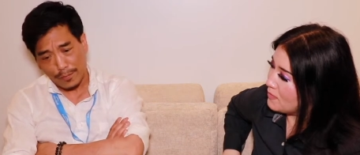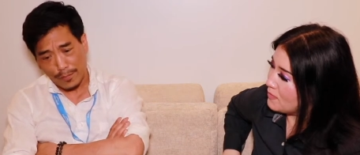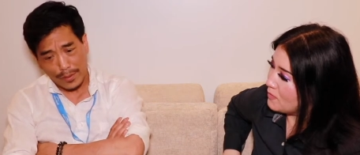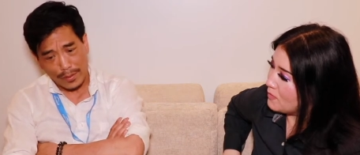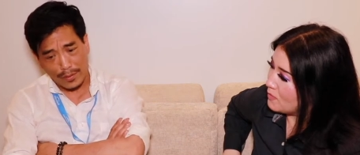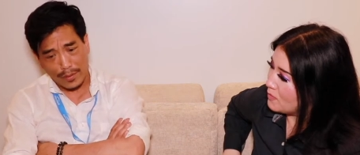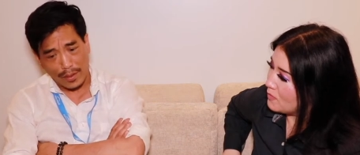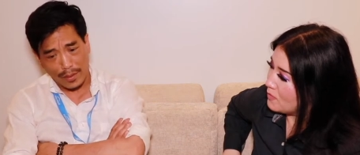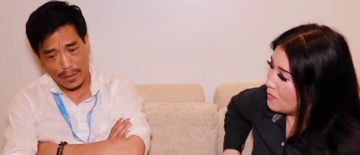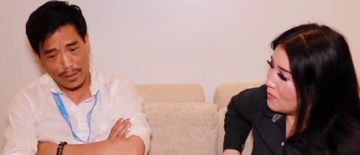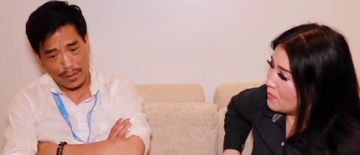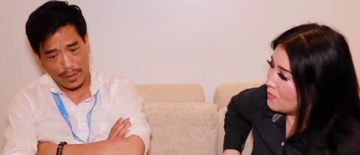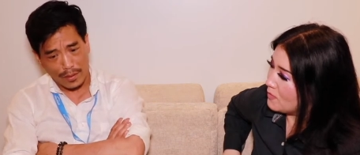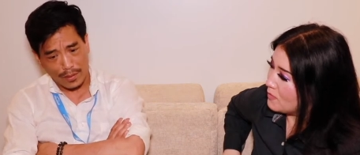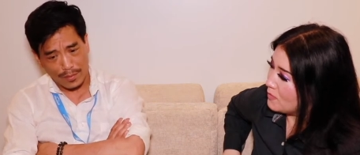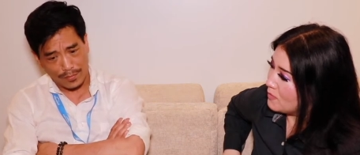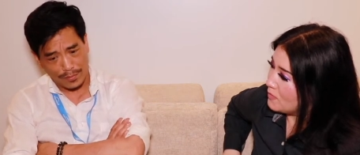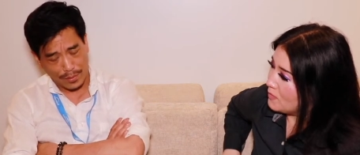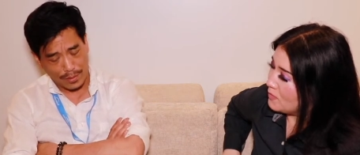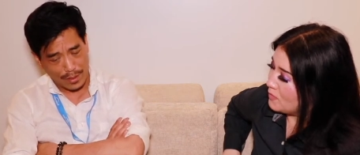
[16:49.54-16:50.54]
Speaker 1: written like
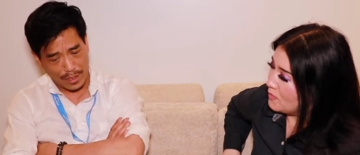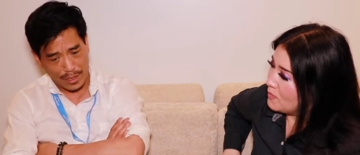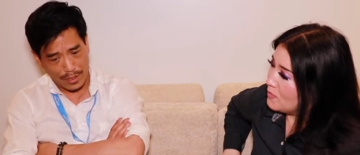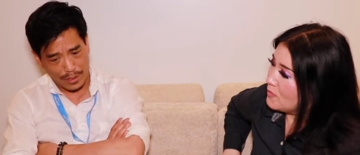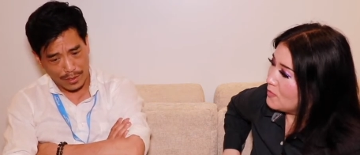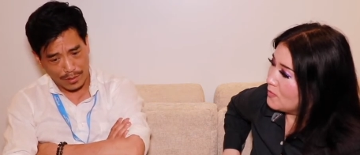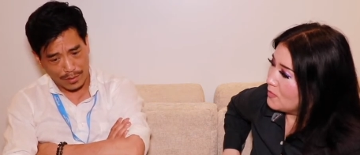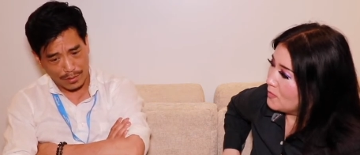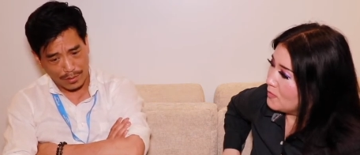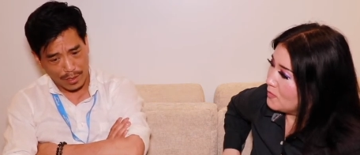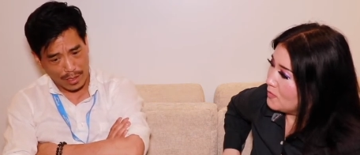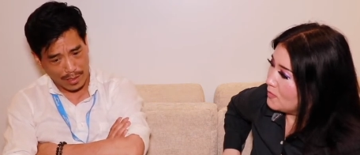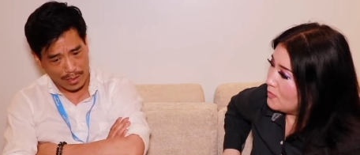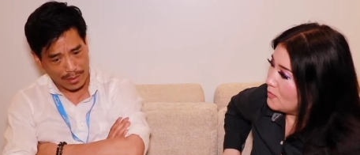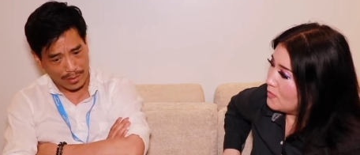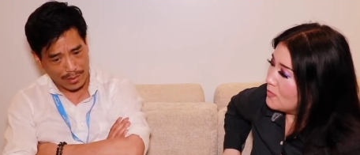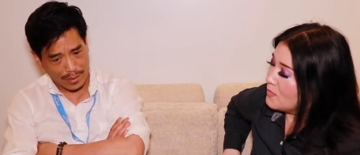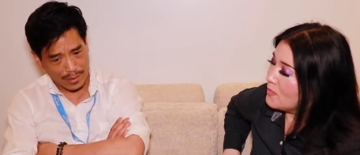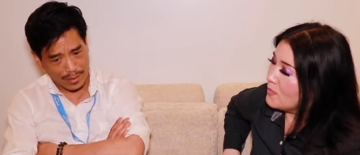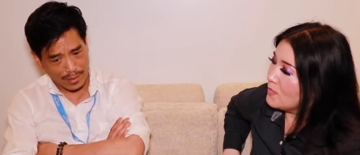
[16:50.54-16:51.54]
this for Asian
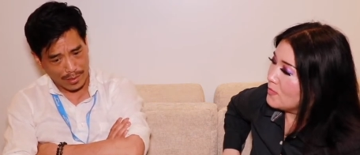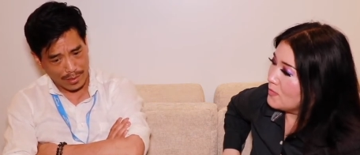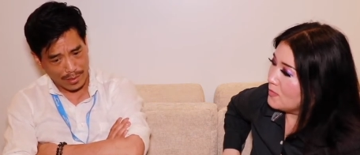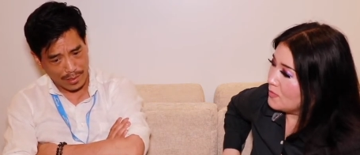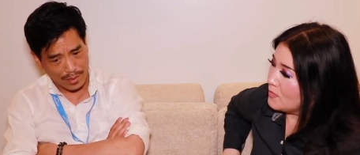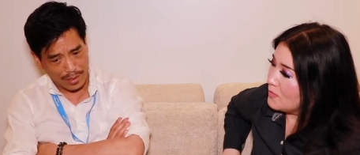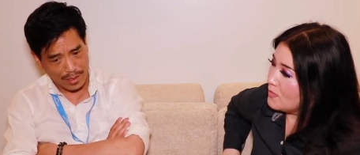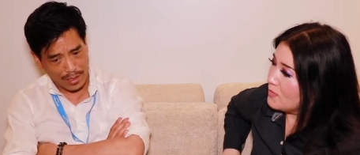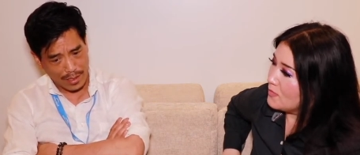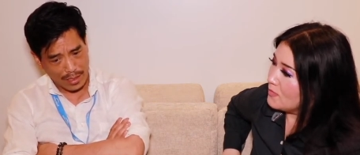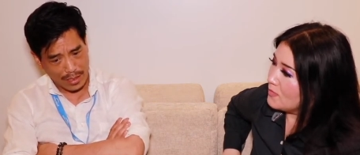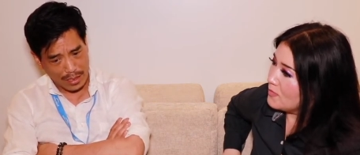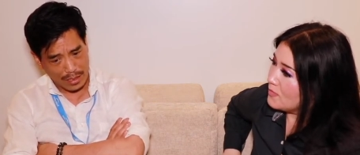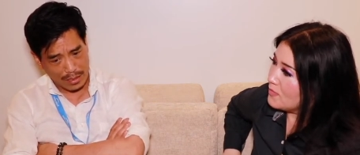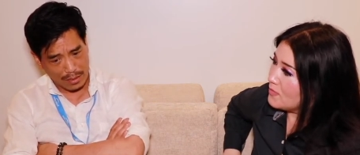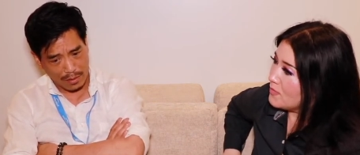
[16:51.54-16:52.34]
guys in